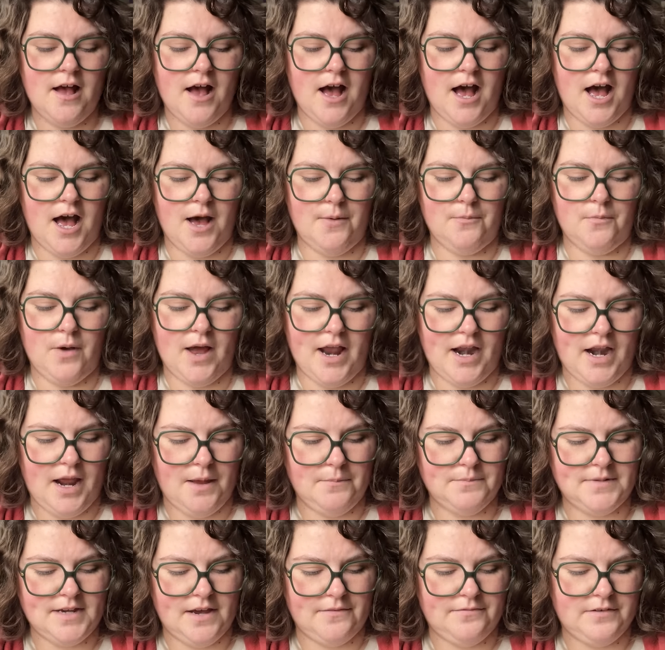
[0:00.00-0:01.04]
um, and
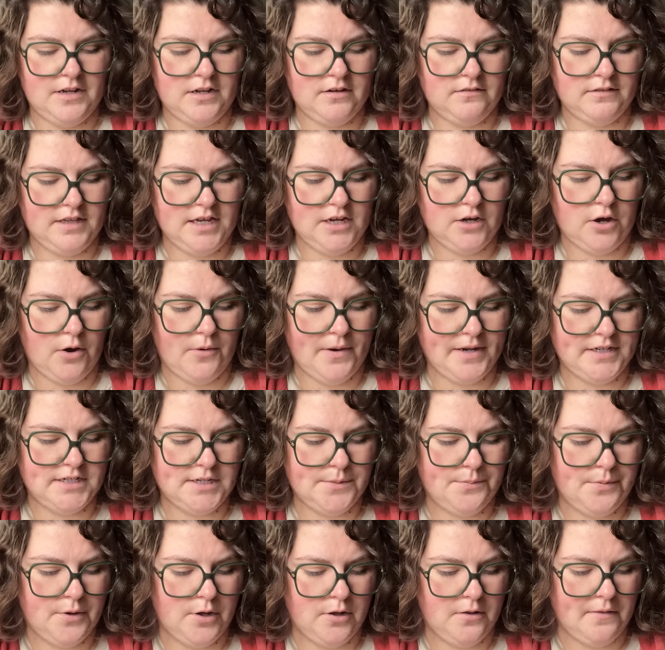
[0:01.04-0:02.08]
I'm definitely going to
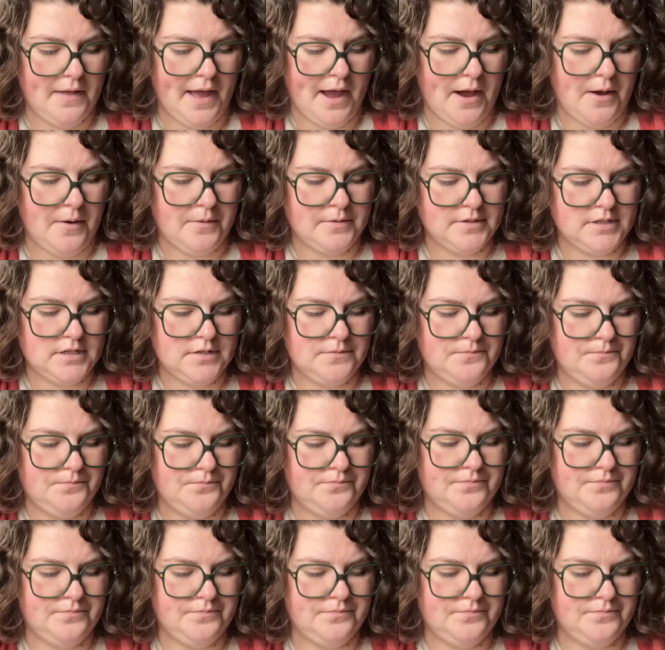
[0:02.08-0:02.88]
pull out